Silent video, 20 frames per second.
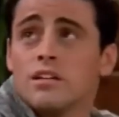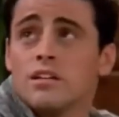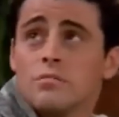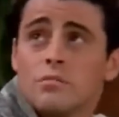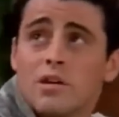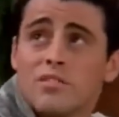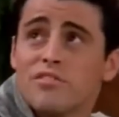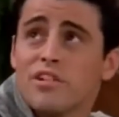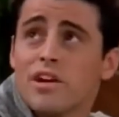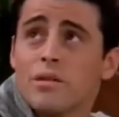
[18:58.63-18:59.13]
My
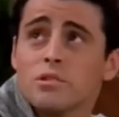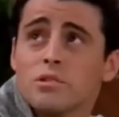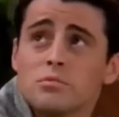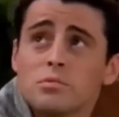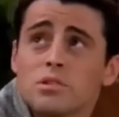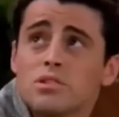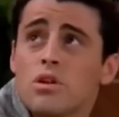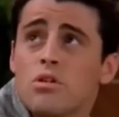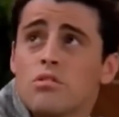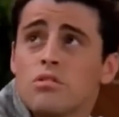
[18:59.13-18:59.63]
family's
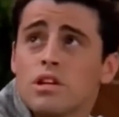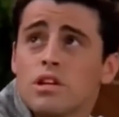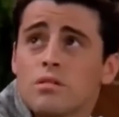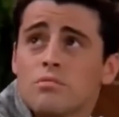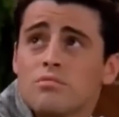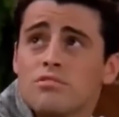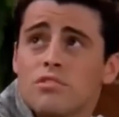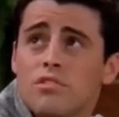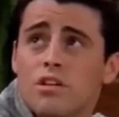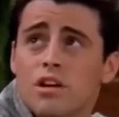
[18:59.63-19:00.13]
been going to him
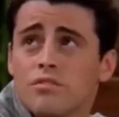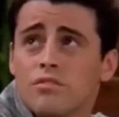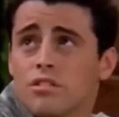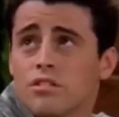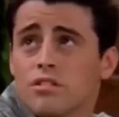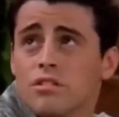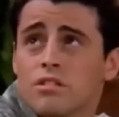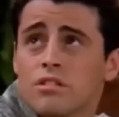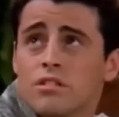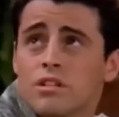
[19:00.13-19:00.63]
forever.
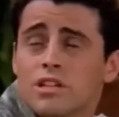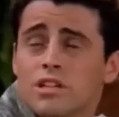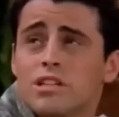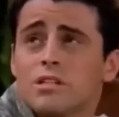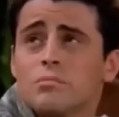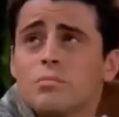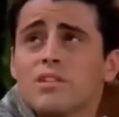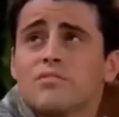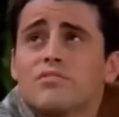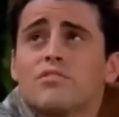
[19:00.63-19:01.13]
He did
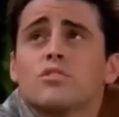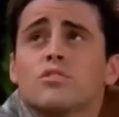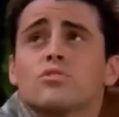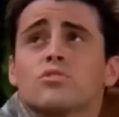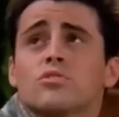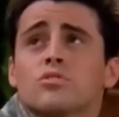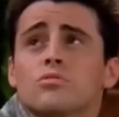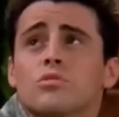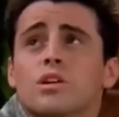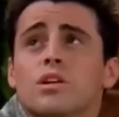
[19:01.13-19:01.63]
my first
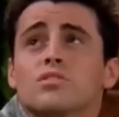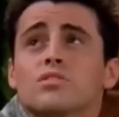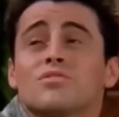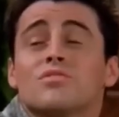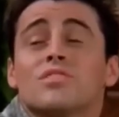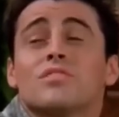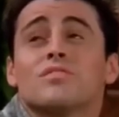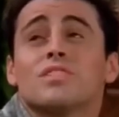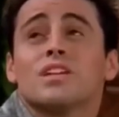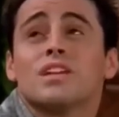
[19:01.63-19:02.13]
suit when I was
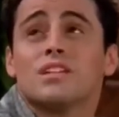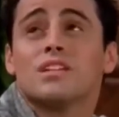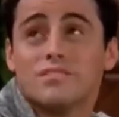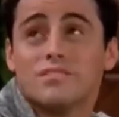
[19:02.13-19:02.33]
15.